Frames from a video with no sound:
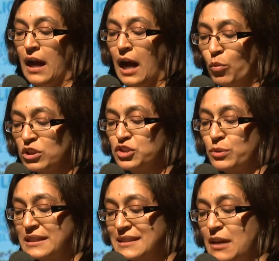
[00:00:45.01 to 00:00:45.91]
I want to
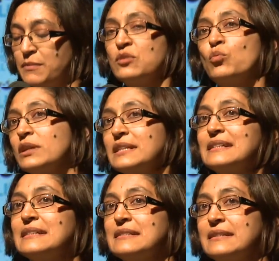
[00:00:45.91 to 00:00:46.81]
examine what is
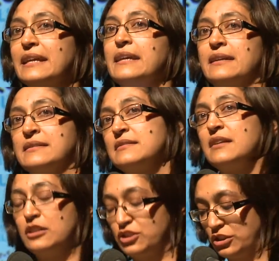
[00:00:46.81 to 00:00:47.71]
at stake in
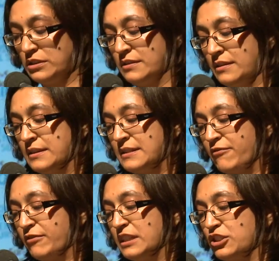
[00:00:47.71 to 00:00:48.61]
such
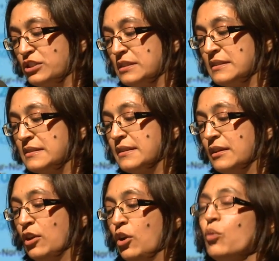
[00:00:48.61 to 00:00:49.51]
definitions,
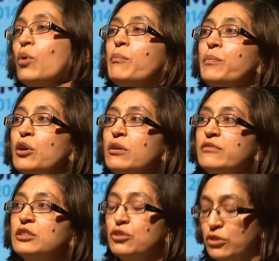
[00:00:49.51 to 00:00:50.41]
what
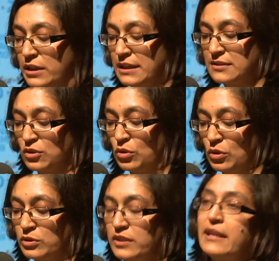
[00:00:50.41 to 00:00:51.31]
Boaventura has
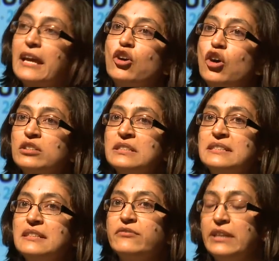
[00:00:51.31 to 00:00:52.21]
called their
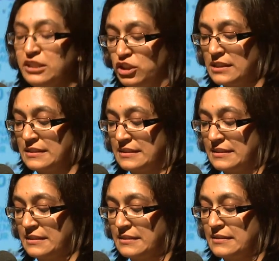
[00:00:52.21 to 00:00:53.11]
cognitive
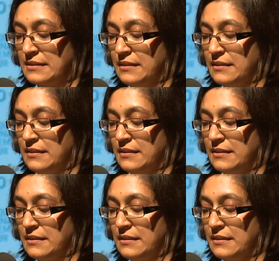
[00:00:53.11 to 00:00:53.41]
injustices,